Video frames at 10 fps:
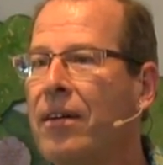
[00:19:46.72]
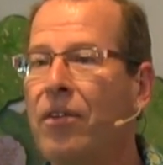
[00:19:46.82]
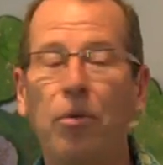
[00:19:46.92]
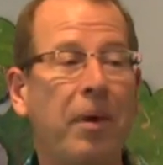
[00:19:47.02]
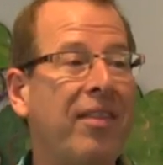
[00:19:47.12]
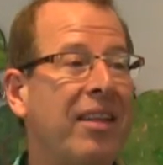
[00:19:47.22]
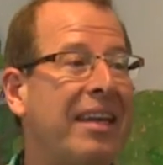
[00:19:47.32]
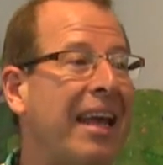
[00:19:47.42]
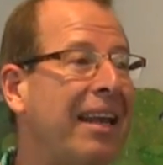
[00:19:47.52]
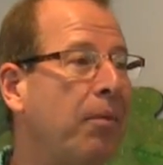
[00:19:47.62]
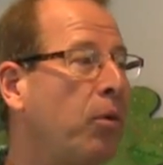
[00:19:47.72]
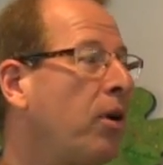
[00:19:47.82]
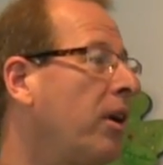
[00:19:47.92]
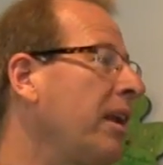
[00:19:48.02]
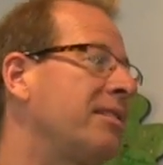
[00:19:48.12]
You read the daily
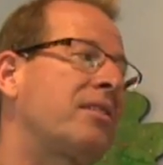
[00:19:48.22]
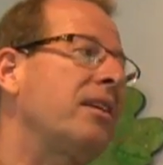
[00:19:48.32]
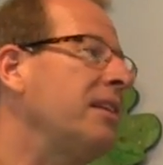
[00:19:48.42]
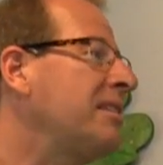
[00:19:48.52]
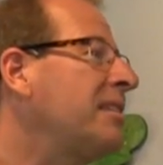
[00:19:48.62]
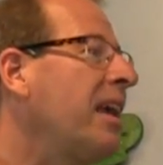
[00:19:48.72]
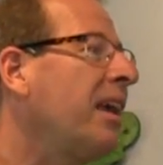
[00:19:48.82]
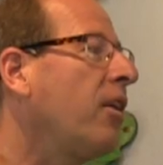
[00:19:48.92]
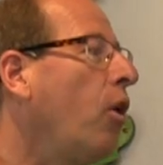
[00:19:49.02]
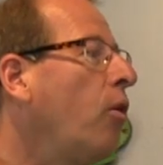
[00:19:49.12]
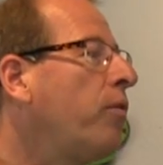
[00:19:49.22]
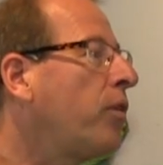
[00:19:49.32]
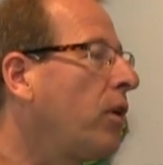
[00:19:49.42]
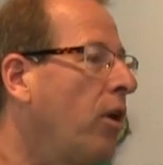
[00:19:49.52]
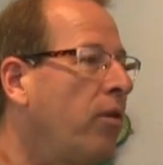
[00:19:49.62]
word, it's going to say it
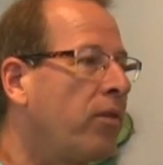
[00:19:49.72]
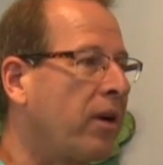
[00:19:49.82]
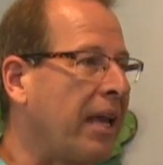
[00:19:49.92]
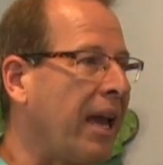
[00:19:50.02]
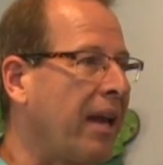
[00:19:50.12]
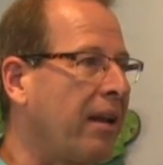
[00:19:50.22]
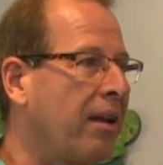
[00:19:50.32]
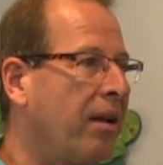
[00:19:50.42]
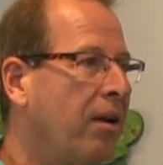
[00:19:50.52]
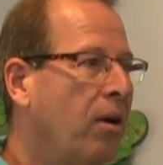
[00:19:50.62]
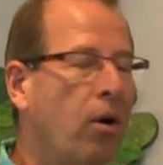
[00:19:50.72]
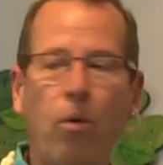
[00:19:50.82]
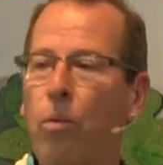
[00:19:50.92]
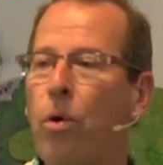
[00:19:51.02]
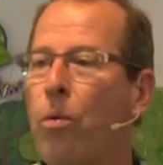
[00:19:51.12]
over and over again.
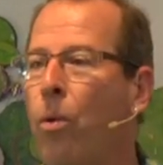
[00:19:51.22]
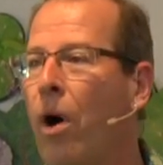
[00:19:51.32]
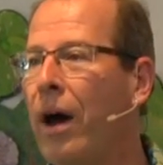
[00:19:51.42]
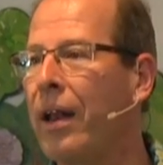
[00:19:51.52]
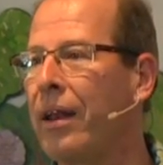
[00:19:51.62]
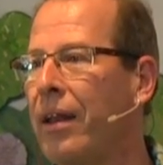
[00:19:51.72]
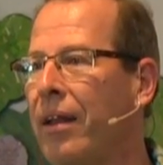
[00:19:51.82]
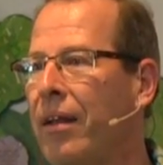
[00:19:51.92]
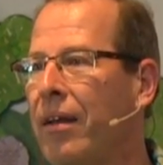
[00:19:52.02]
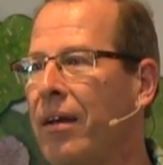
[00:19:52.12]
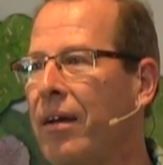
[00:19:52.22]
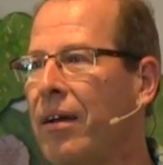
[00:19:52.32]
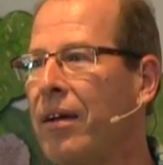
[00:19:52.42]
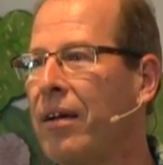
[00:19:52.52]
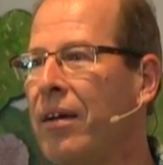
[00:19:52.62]
We're one.
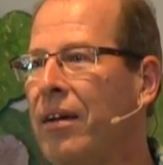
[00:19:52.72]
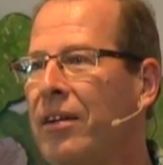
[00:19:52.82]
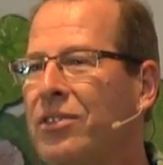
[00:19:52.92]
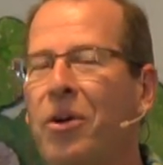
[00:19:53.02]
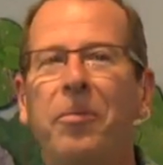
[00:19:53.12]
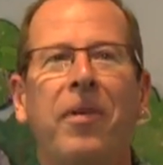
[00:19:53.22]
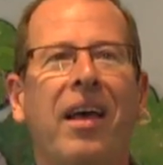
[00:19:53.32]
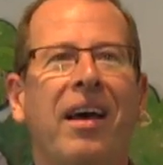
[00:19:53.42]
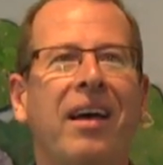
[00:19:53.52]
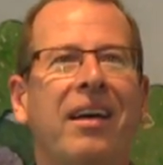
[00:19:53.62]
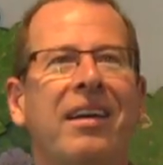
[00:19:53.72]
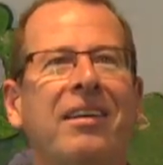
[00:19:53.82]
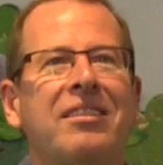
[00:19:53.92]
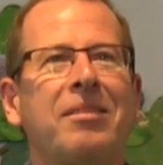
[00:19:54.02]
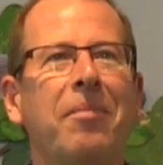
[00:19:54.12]
So
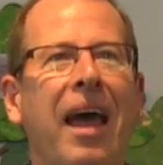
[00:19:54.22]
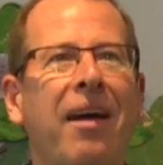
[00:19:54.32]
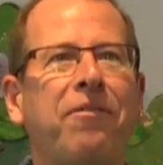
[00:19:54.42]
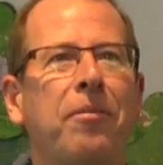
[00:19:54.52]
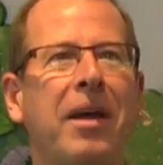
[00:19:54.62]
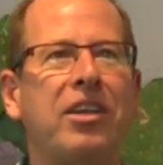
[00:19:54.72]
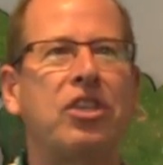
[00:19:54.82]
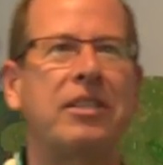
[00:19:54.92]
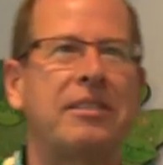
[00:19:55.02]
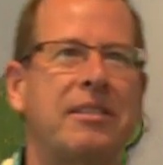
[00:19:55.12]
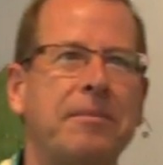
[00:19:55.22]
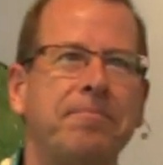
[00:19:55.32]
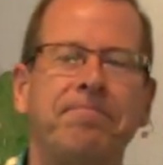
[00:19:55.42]
here's some affirmations.